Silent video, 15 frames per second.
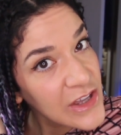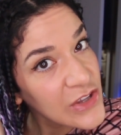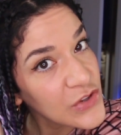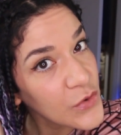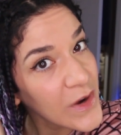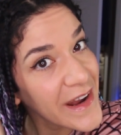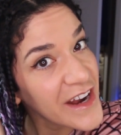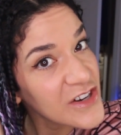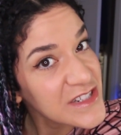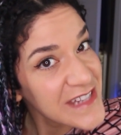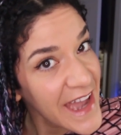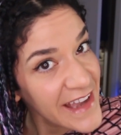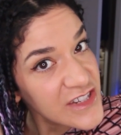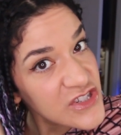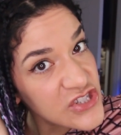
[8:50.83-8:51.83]
your hair
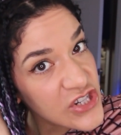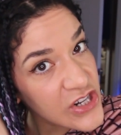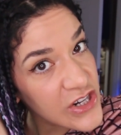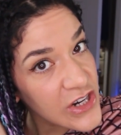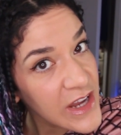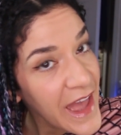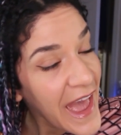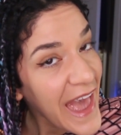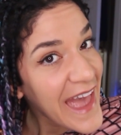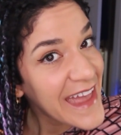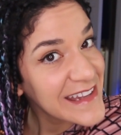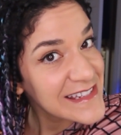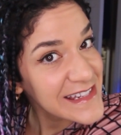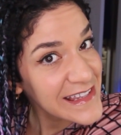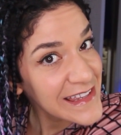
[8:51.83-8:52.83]
texture,
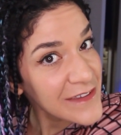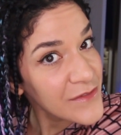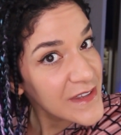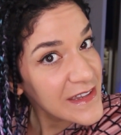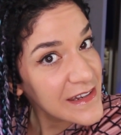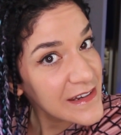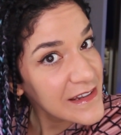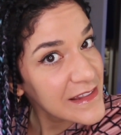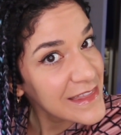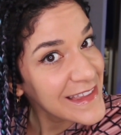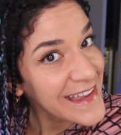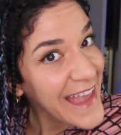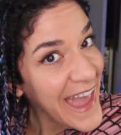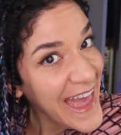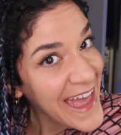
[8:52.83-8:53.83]
and even
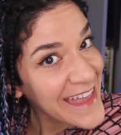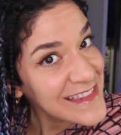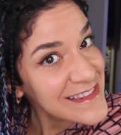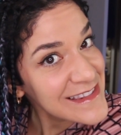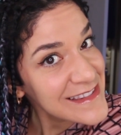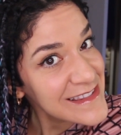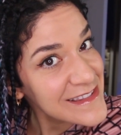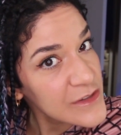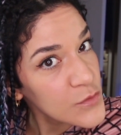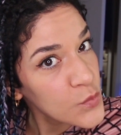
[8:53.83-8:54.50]
the ends,